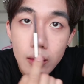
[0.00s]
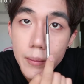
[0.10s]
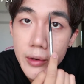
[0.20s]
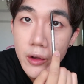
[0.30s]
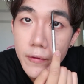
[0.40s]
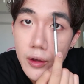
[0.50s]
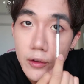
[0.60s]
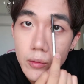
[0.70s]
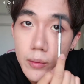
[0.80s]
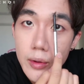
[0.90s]
Let me know if you
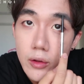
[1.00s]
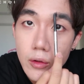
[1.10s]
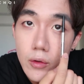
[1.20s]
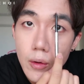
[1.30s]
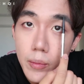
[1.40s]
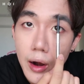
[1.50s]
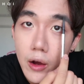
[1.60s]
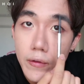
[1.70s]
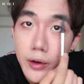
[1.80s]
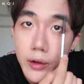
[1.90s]
guys want me to do a
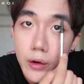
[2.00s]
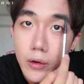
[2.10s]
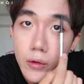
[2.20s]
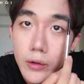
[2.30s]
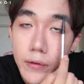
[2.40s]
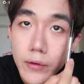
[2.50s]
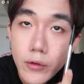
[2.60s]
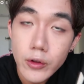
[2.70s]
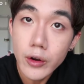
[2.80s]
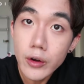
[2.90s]
brow video in the
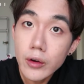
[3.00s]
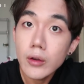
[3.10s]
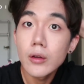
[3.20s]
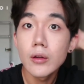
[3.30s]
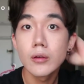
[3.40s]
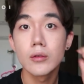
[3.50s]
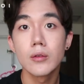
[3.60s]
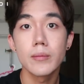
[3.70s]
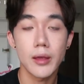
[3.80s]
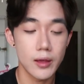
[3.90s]
future,
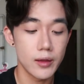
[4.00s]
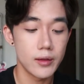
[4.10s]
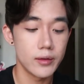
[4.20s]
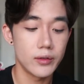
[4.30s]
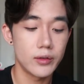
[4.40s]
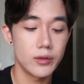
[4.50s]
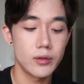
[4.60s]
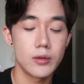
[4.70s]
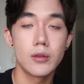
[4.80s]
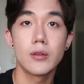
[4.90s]
because
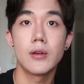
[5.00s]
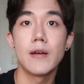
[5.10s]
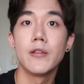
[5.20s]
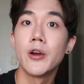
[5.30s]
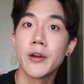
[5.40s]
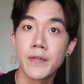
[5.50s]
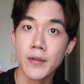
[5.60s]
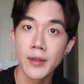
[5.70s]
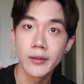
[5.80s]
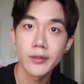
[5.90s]
I've learned a
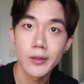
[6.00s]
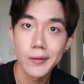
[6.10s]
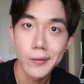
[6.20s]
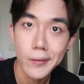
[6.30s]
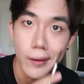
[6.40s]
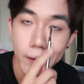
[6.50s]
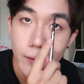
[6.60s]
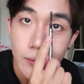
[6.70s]
few things along the way.